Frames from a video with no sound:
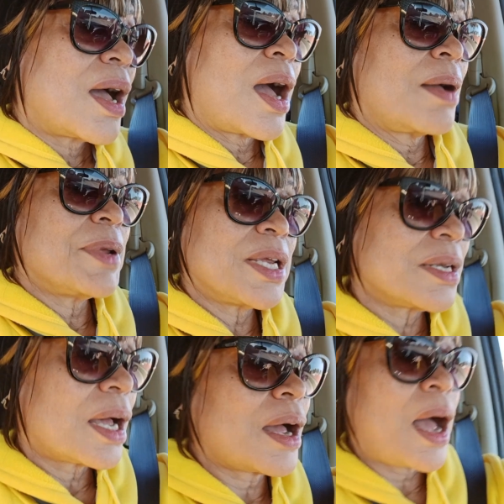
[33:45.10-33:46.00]
I mean,
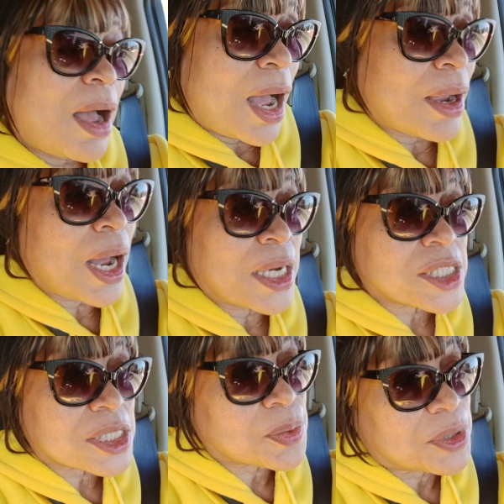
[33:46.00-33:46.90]
I
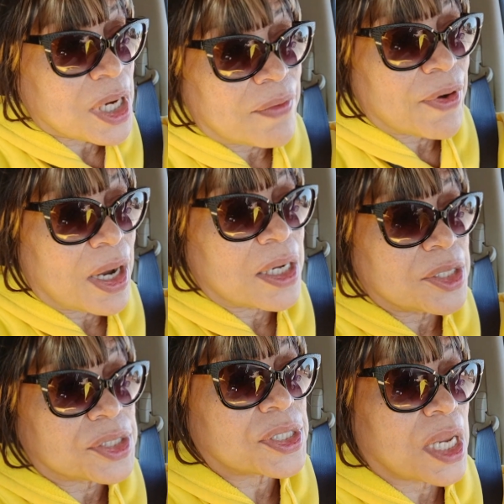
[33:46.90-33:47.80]
just will never
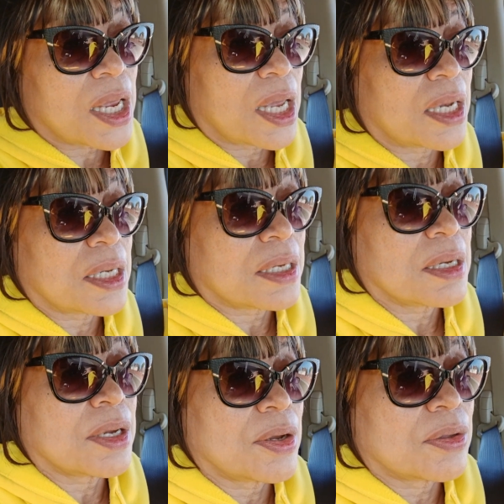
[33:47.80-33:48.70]
understand,
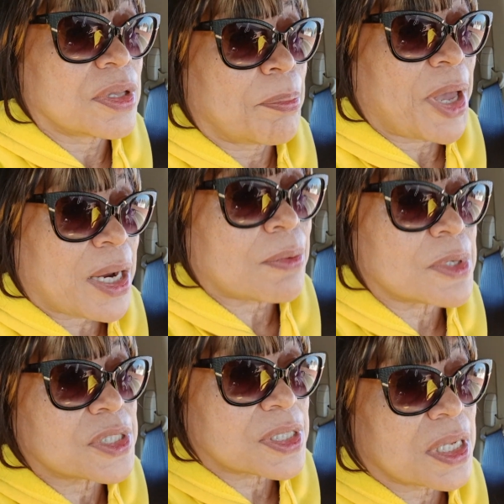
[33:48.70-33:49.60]
you know, the
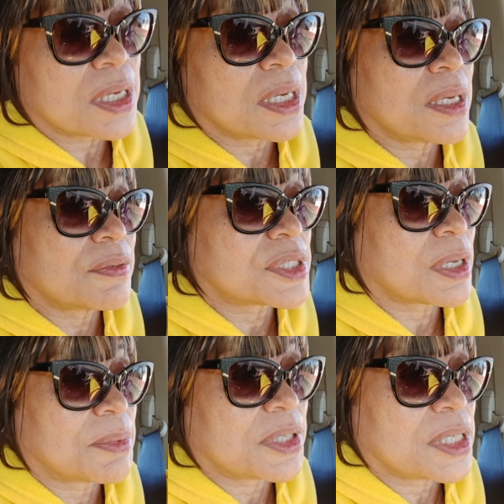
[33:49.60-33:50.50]
backwards thinking of
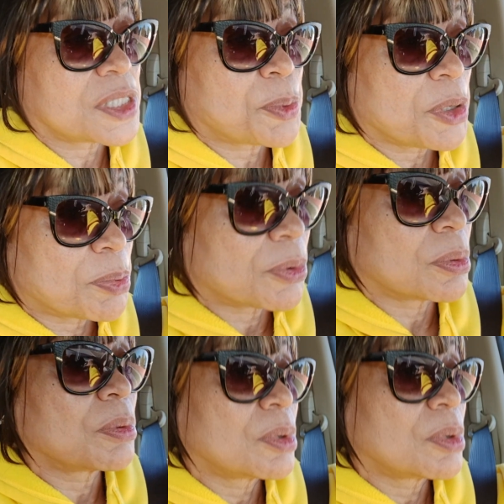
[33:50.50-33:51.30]
some of these people.